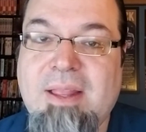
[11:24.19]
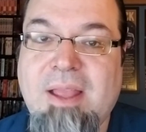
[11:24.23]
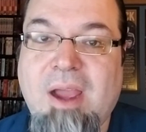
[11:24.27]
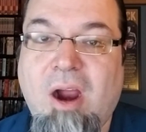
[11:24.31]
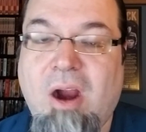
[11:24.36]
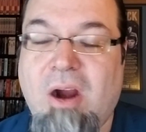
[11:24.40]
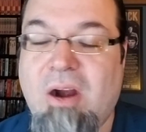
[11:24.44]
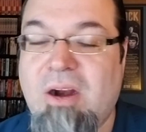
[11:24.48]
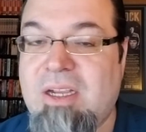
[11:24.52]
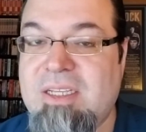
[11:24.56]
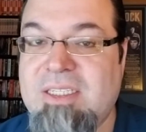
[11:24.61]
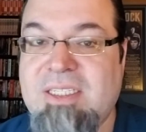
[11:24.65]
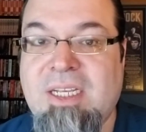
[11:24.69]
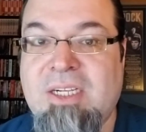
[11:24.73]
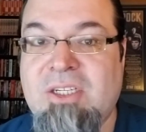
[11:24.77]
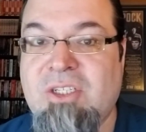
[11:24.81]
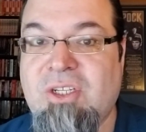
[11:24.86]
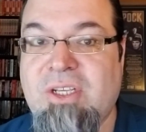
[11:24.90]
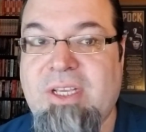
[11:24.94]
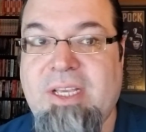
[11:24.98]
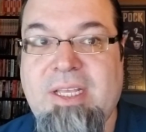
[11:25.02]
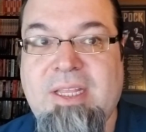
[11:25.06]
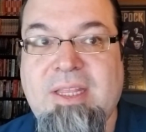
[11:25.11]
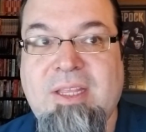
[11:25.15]
are
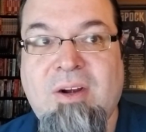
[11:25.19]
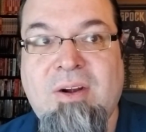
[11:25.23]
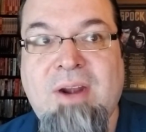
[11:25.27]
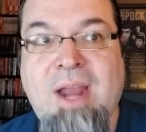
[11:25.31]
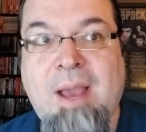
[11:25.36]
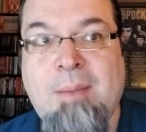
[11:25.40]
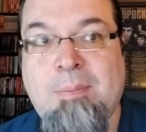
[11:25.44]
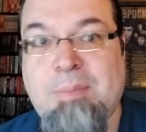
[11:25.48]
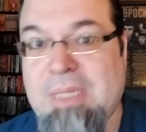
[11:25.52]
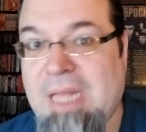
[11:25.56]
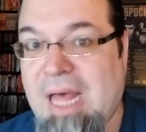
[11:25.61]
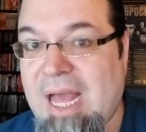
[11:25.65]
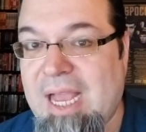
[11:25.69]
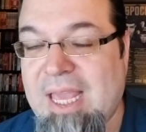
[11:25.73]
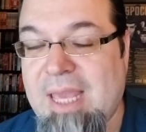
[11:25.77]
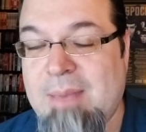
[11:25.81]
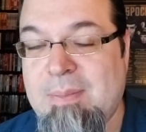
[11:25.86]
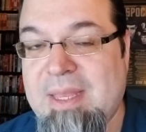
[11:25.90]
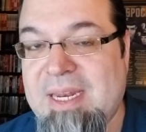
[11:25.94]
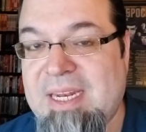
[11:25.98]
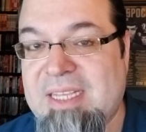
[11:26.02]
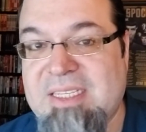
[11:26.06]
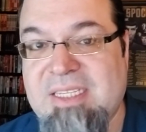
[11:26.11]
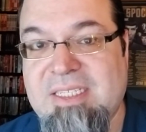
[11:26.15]
essentially, they're not blocking
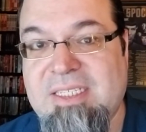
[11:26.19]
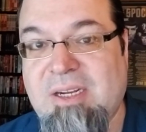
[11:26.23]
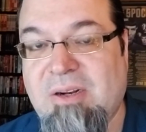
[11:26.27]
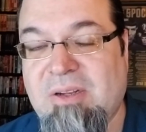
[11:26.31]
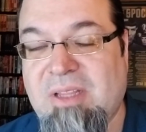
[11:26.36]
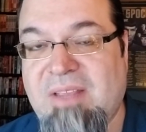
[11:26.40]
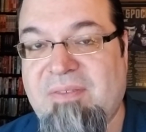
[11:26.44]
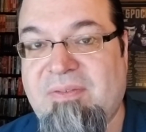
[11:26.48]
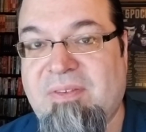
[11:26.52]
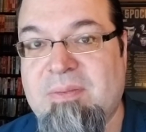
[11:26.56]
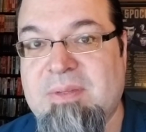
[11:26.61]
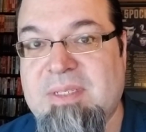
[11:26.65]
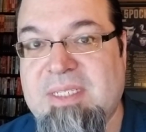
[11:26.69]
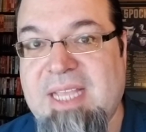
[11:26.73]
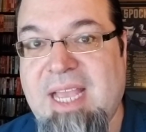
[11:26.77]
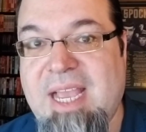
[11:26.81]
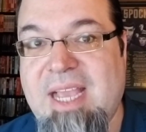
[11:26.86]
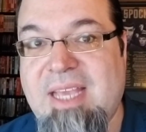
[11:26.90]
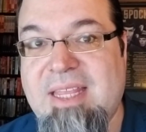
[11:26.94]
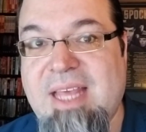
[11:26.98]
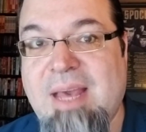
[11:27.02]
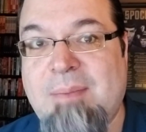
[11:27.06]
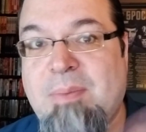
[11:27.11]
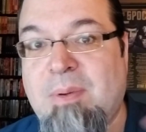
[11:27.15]
me necessarily from
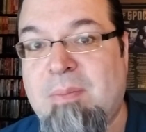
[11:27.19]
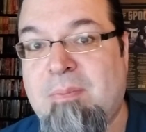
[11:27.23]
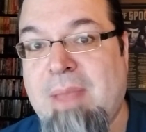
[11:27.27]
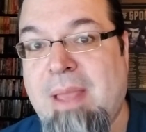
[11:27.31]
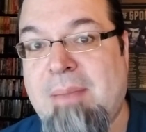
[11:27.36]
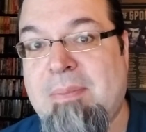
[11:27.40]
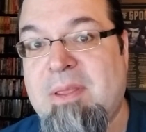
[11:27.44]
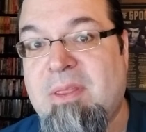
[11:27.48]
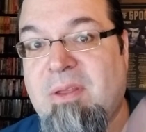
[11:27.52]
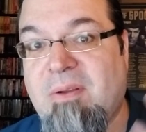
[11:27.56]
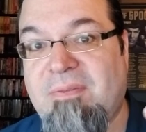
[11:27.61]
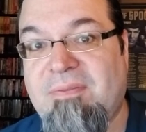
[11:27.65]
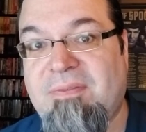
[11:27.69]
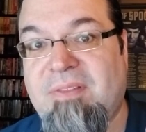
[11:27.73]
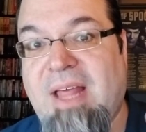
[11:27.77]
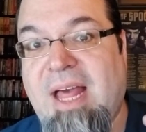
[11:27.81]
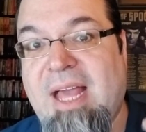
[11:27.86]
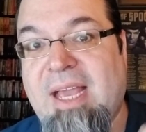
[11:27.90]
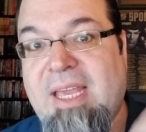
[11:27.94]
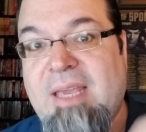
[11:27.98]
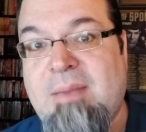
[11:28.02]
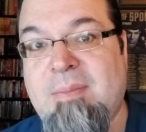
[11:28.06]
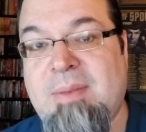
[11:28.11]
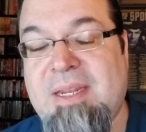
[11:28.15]
saying that, but maybe they're
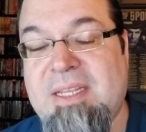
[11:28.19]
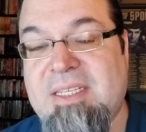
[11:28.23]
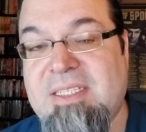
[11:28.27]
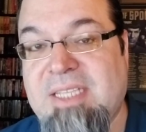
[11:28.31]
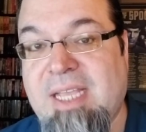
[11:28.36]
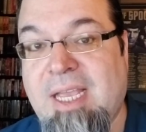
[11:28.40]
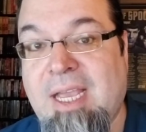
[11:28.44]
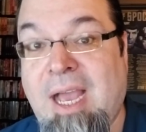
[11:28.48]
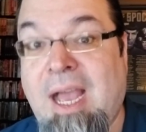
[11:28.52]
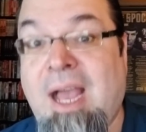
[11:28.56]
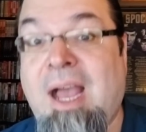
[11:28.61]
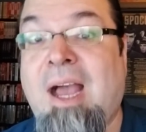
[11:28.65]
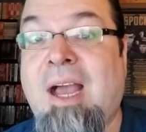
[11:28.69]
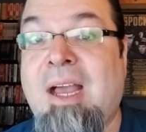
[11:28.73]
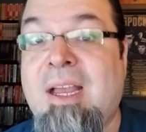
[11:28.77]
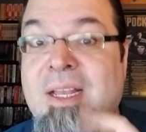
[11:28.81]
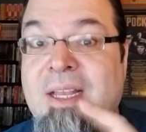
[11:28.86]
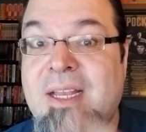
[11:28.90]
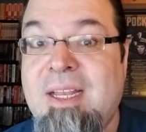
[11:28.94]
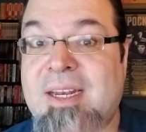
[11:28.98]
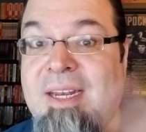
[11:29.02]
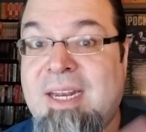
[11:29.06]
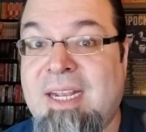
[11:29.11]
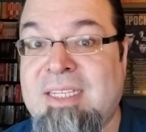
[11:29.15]
flagging me to say, ah,
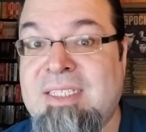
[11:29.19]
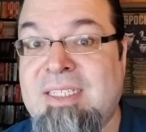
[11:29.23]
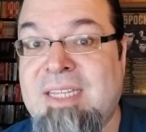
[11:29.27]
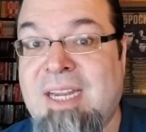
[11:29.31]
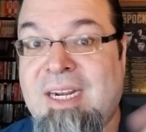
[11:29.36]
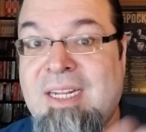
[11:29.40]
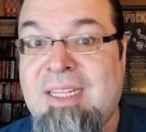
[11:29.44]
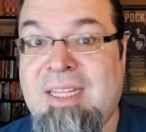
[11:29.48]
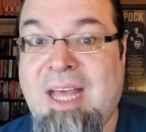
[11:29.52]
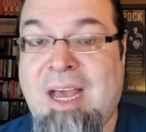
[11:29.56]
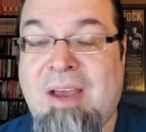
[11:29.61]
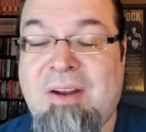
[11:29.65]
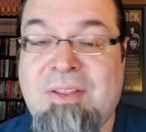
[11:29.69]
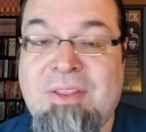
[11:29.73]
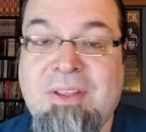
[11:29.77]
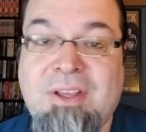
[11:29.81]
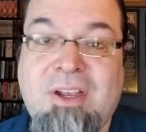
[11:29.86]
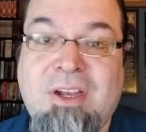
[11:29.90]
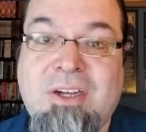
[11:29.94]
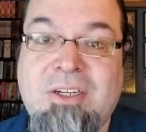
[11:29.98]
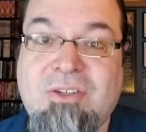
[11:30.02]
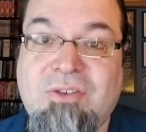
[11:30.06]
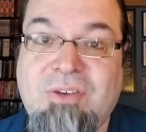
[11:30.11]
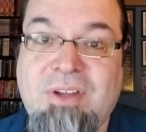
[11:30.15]
Nick's not allowed in the
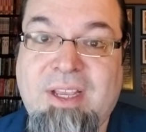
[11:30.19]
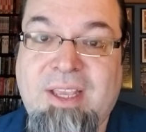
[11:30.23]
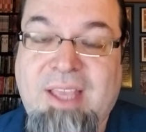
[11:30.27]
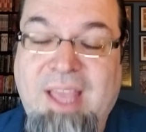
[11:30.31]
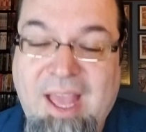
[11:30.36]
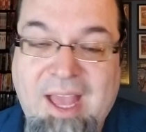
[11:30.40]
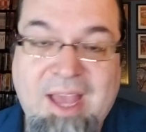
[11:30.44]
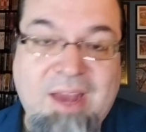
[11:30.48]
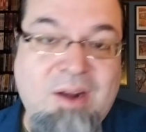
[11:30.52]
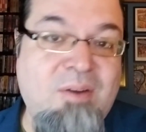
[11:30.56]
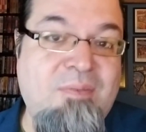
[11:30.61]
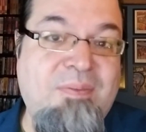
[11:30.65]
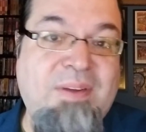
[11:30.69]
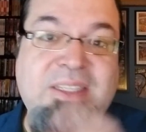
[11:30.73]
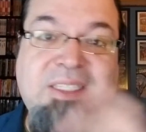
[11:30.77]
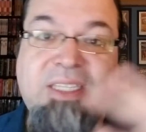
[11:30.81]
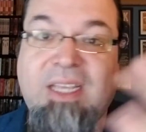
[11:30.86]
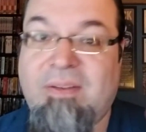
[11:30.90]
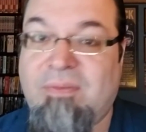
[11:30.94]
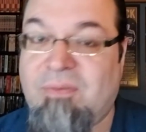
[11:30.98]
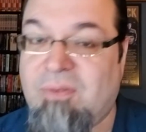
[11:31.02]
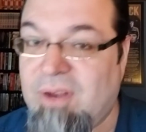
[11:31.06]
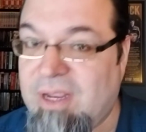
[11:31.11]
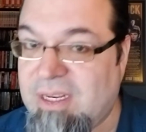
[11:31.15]
country again, or if I
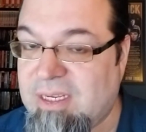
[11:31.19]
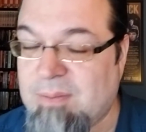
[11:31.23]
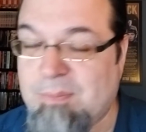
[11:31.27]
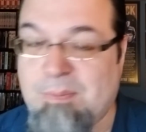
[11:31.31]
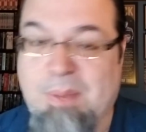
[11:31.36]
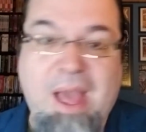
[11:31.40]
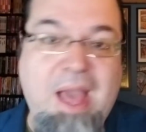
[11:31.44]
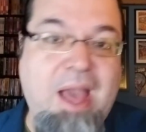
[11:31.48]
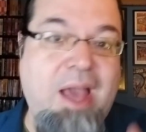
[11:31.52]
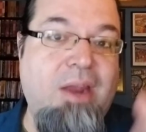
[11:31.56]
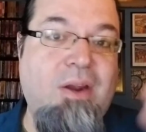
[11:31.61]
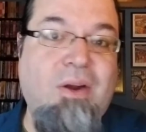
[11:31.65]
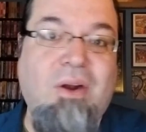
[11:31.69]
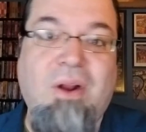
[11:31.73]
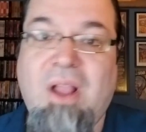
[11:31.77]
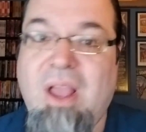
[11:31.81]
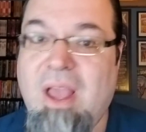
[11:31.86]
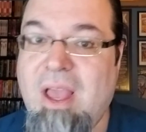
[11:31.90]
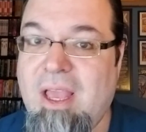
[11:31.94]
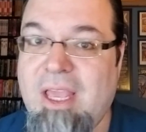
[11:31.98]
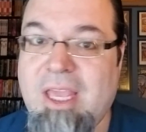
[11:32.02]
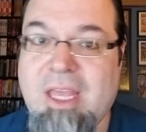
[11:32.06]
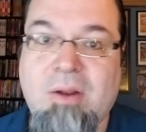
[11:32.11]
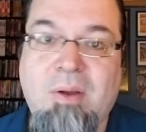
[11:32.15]
say free Tibet, or,
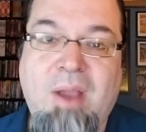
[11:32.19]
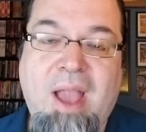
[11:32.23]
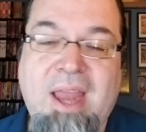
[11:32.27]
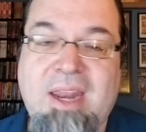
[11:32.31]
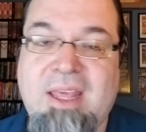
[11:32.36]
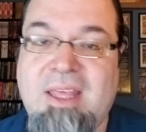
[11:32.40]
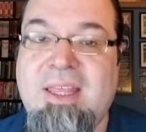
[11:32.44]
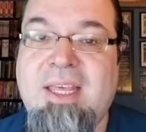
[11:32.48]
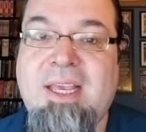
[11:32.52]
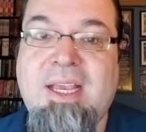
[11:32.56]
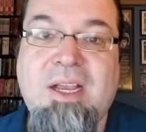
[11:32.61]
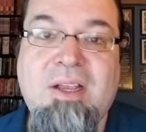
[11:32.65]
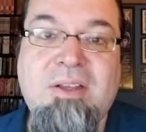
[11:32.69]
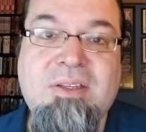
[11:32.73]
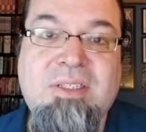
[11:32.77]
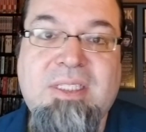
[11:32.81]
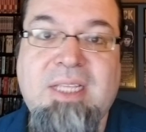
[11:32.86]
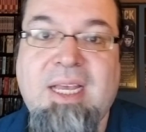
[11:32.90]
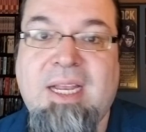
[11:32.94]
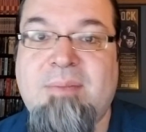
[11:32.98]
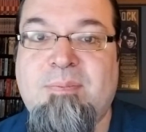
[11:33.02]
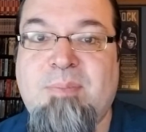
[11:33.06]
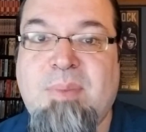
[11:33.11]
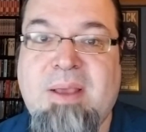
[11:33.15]
you know, anything else
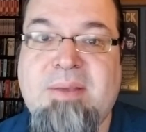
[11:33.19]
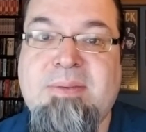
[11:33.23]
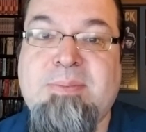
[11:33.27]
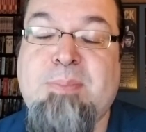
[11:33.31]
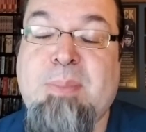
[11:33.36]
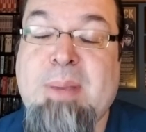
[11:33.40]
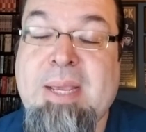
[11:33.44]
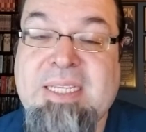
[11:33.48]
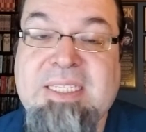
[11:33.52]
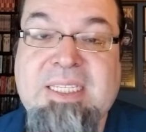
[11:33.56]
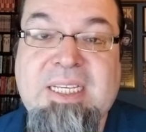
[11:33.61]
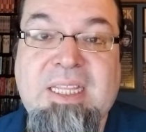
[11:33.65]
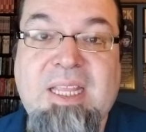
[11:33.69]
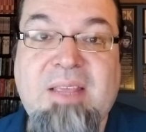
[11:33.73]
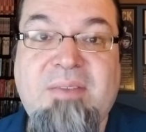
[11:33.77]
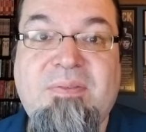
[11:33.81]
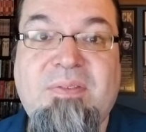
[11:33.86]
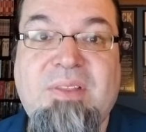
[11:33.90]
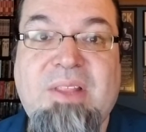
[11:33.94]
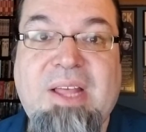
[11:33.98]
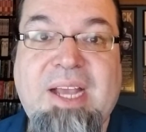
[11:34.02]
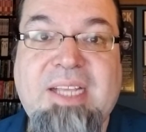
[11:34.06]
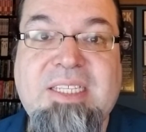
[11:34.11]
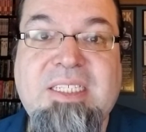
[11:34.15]
that basically
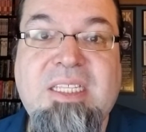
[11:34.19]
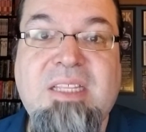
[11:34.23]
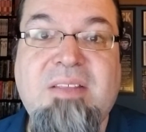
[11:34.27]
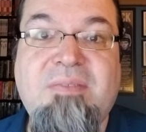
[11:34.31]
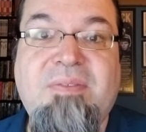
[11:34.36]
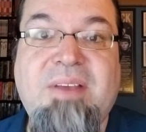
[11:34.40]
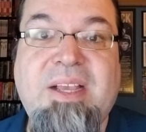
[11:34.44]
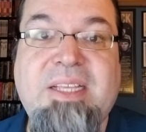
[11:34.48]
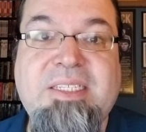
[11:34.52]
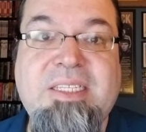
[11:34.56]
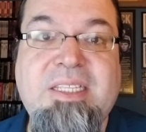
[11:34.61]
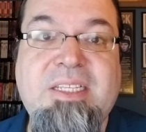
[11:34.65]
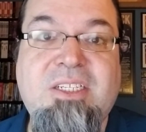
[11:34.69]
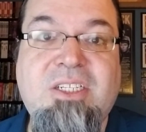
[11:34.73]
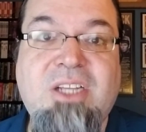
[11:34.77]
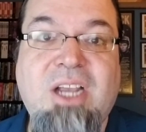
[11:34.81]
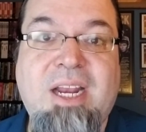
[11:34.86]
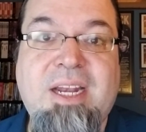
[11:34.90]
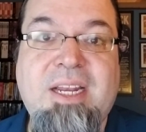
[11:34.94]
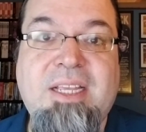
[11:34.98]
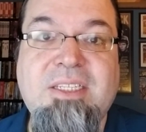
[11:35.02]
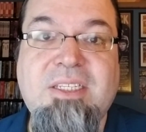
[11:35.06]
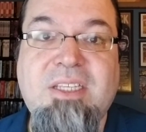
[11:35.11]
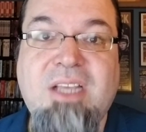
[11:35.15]
flies in the face of the
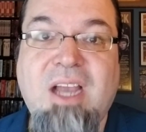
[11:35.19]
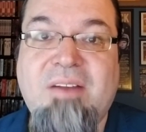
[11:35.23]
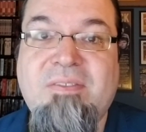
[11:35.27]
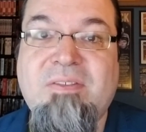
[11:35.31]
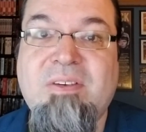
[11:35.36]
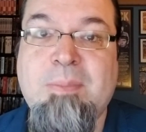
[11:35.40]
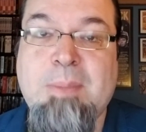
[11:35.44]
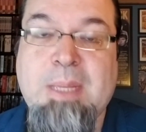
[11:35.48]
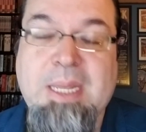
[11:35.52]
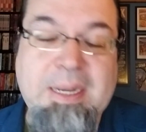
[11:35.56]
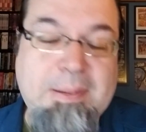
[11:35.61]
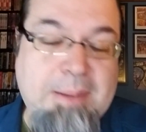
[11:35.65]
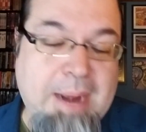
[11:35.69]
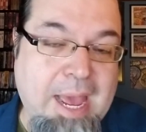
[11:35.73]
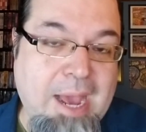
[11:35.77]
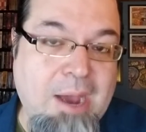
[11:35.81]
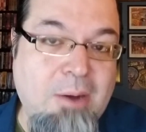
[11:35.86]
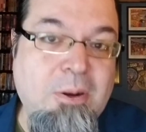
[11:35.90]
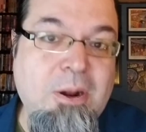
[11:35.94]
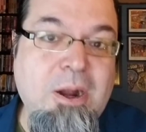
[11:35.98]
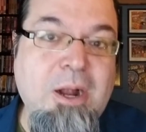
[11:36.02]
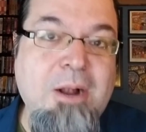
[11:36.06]
Chinese government. Now,